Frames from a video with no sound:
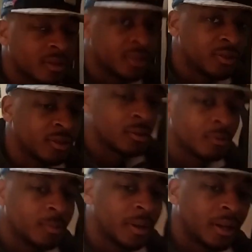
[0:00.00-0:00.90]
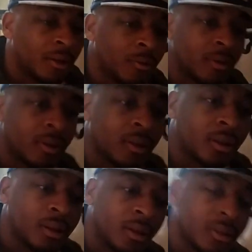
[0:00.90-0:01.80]
let you know about
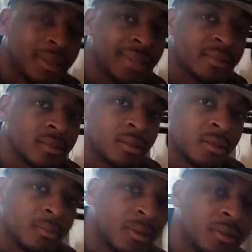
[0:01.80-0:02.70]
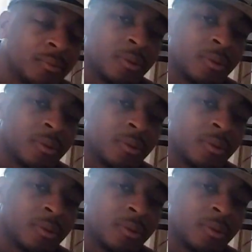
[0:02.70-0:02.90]
testing your limits,